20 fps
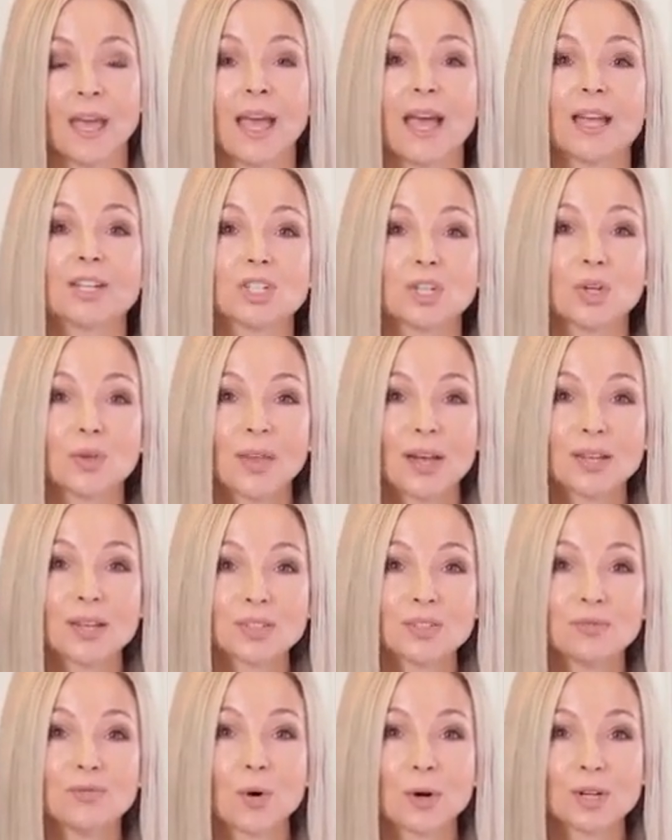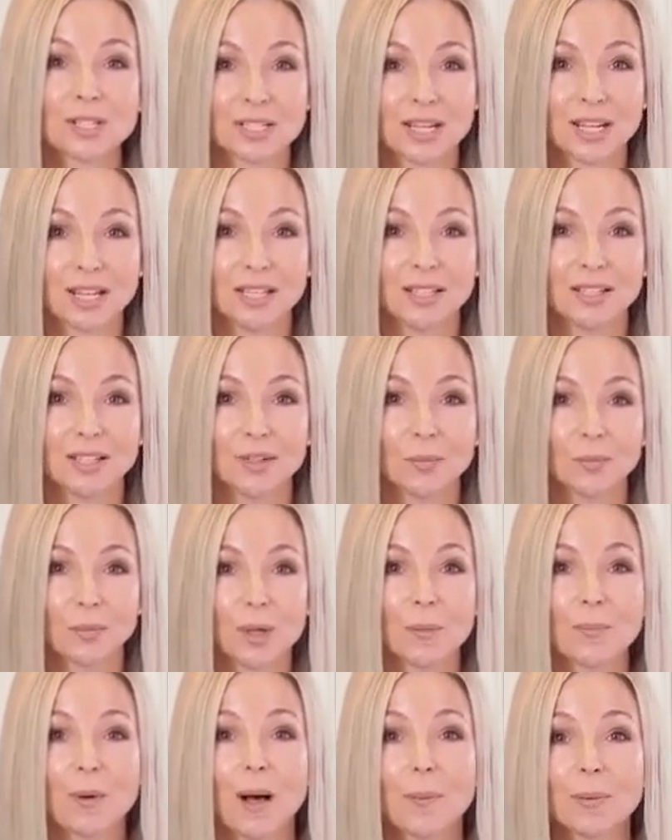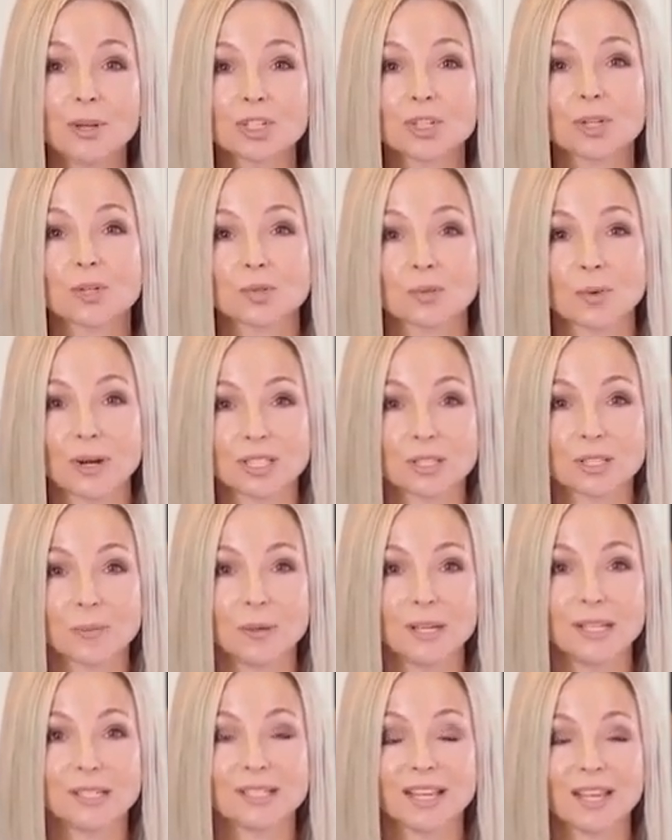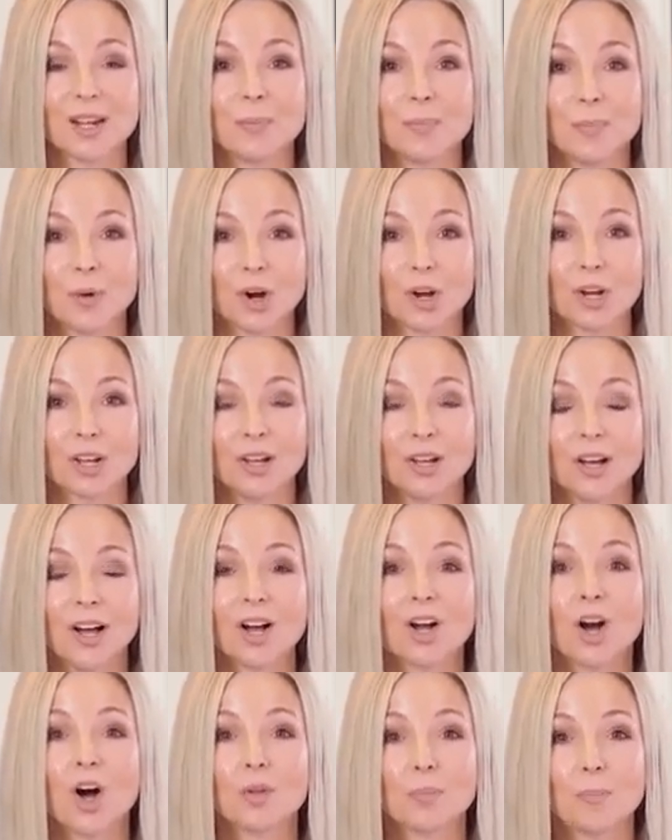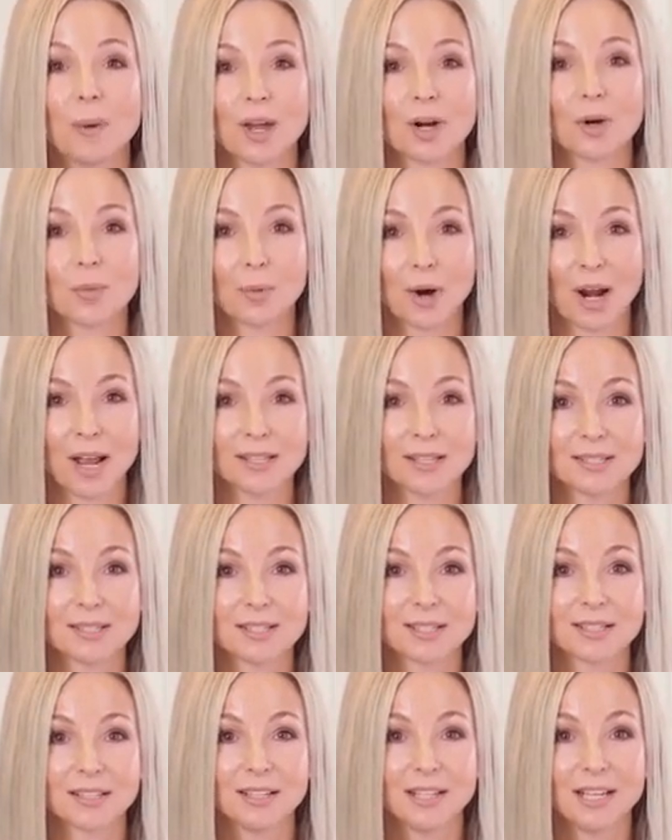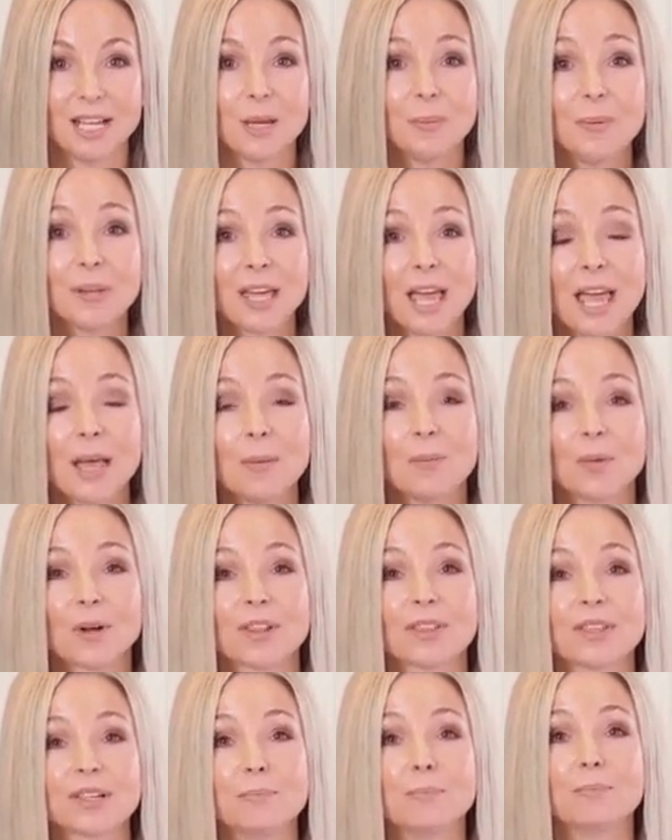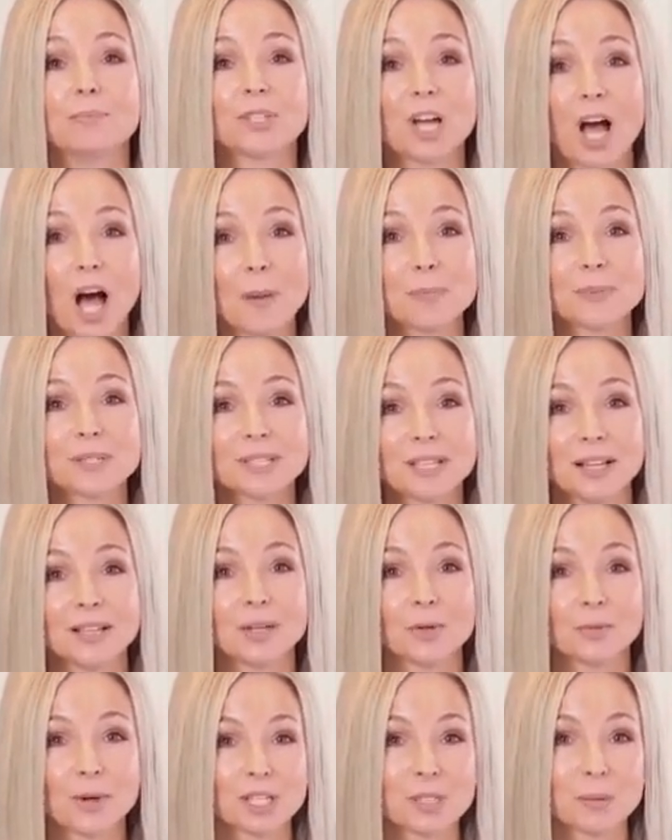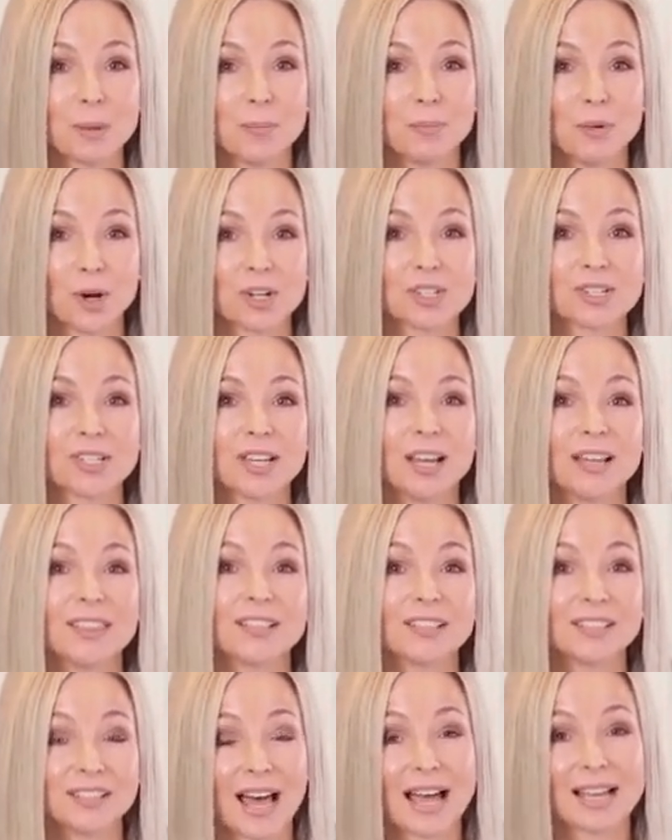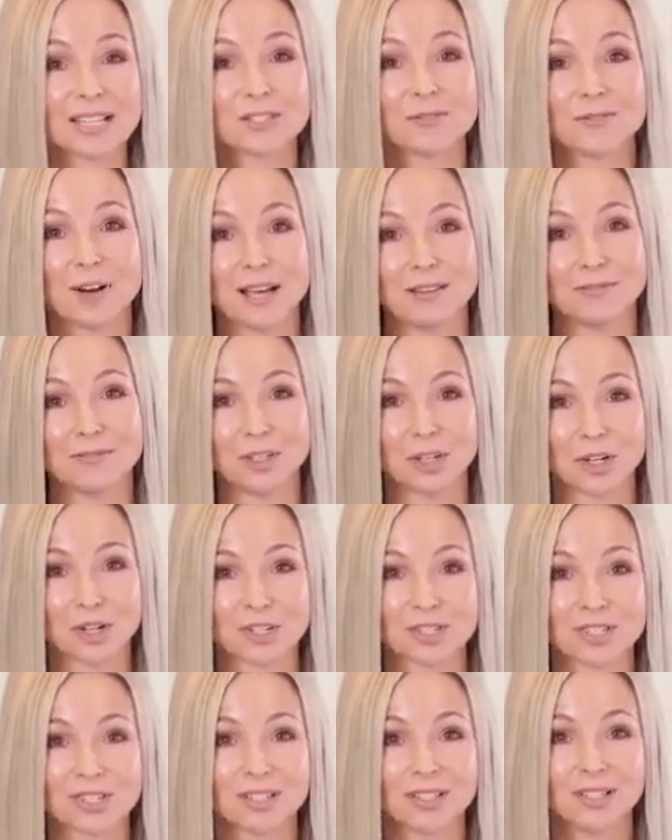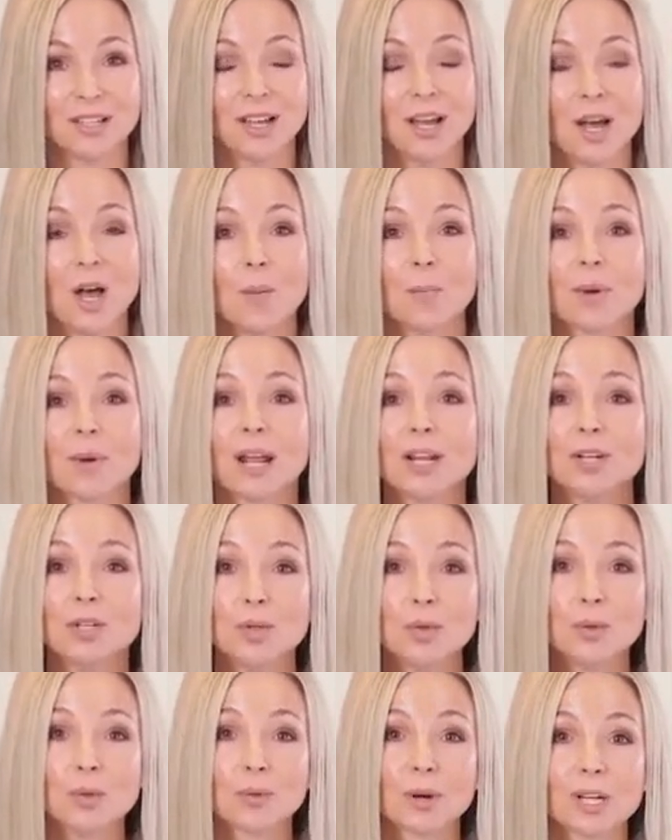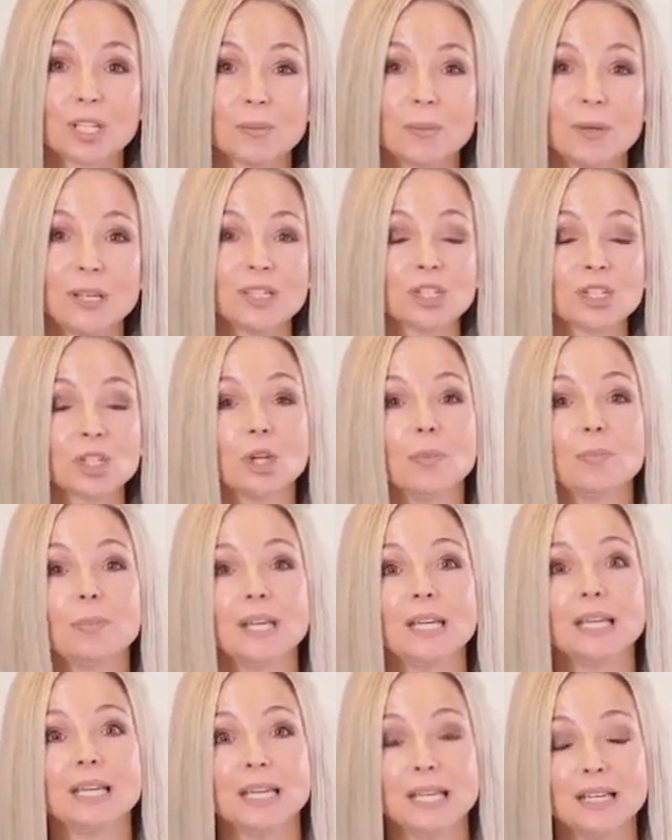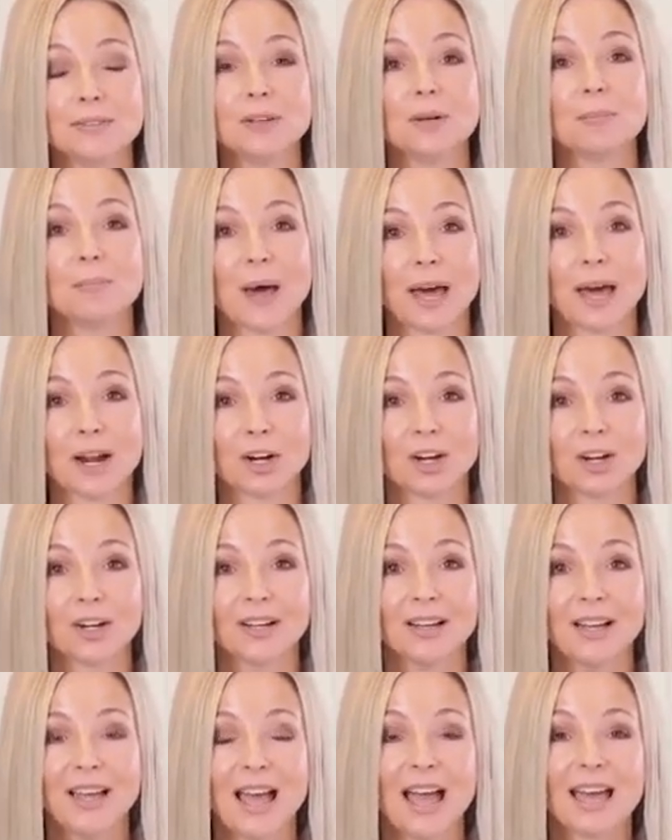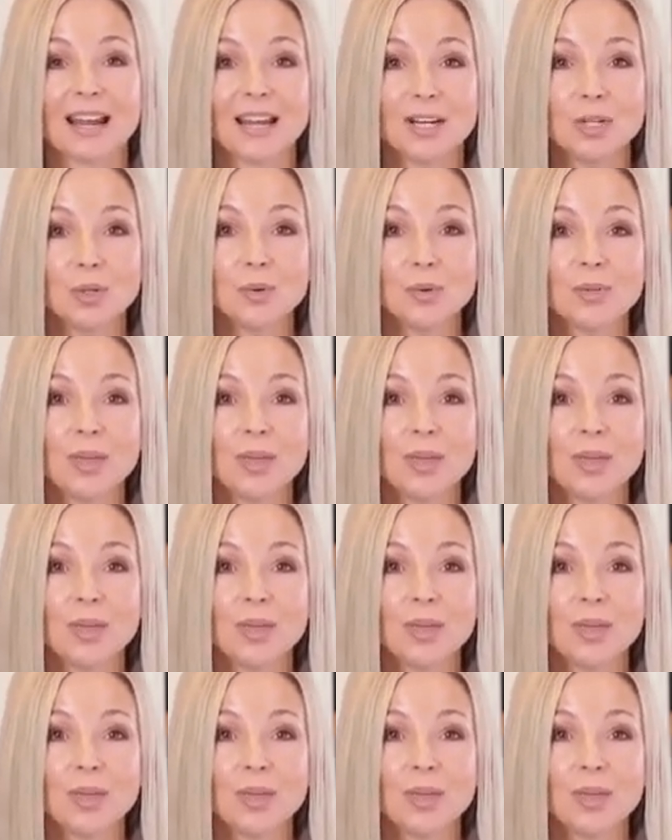In 2014, we published those recipes in a book called Better Breads. It became one of the top-selling recipe books in the last 5 years. But I knew the recipes could be even better, and I knew